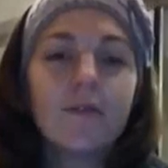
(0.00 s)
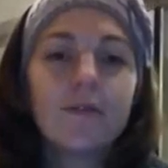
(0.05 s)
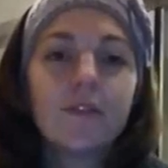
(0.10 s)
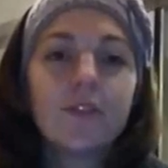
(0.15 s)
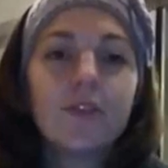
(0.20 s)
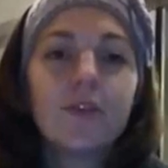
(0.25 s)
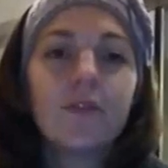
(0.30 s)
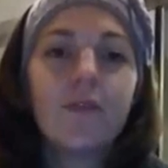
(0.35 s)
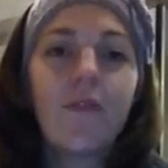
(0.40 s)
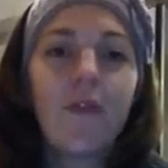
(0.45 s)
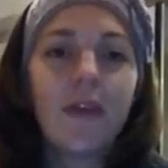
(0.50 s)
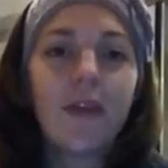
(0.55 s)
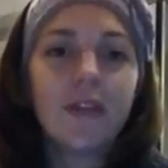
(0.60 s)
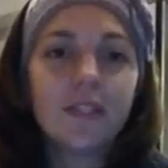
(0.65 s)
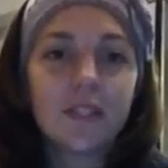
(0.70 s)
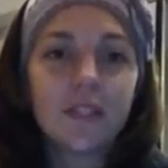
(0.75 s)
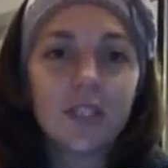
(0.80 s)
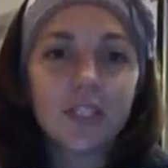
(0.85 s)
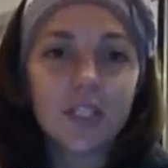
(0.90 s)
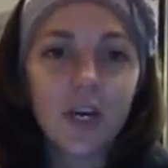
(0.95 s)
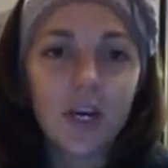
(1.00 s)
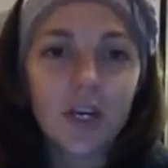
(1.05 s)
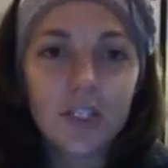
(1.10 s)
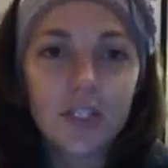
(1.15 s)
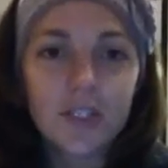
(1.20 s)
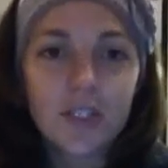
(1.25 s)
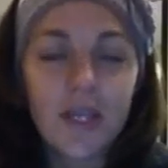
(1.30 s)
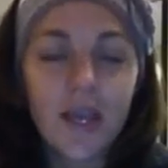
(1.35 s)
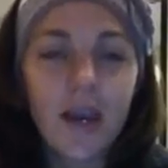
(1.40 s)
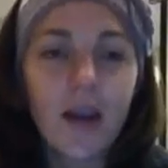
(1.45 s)
to face the
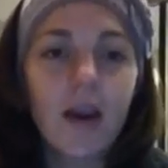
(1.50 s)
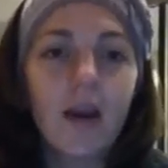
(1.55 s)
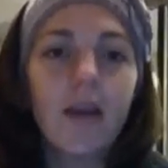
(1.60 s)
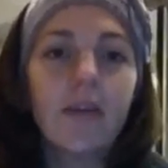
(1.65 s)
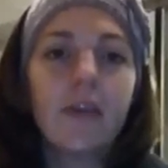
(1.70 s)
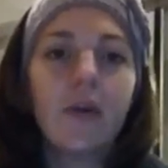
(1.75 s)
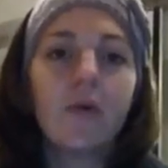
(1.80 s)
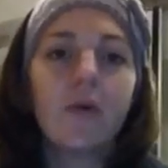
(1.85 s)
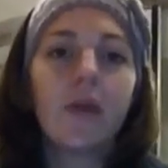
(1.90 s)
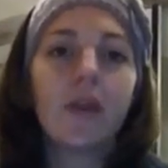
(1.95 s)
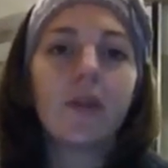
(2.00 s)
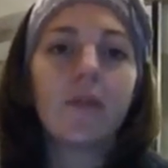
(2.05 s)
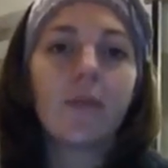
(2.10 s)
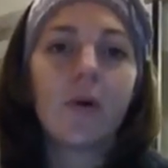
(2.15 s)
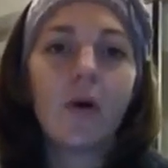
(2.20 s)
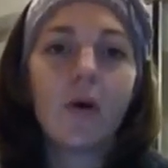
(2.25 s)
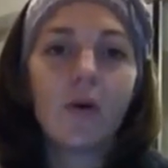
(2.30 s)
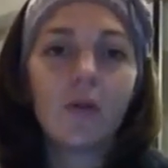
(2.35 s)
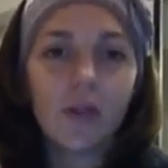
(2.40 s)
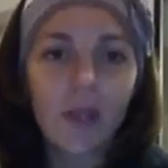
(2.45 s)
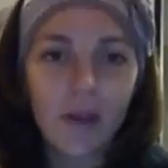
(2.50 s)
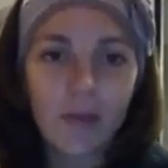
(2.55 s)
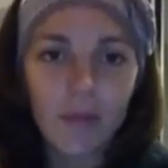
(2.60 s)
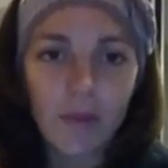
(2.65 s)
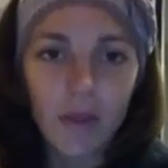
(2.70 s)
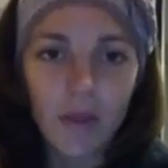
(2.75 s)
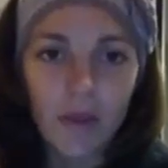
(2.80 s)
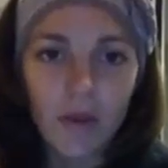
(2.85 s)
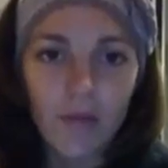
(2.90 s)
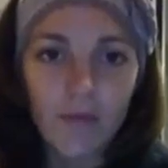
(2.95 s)
charges there, and they will end up holding up
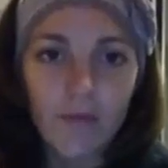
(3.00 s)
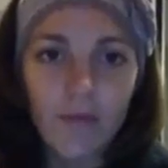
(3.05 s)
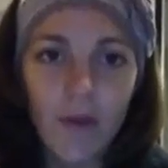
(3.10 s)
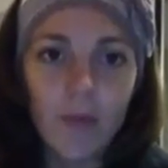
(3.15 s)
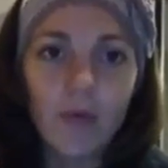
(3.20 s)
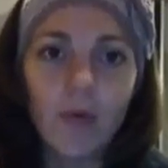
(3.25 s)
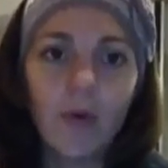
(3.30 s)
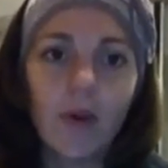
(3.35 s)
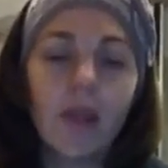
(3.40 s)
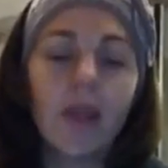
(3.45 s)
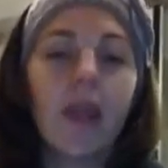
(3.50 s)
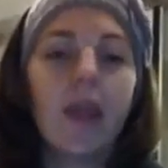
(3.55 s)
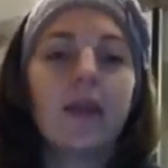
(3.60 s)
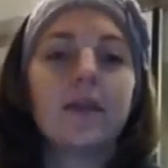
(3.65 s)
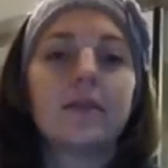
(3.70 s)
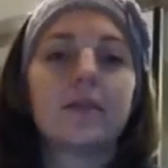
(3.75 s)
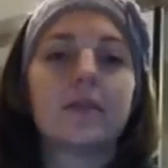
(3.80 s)
the February case.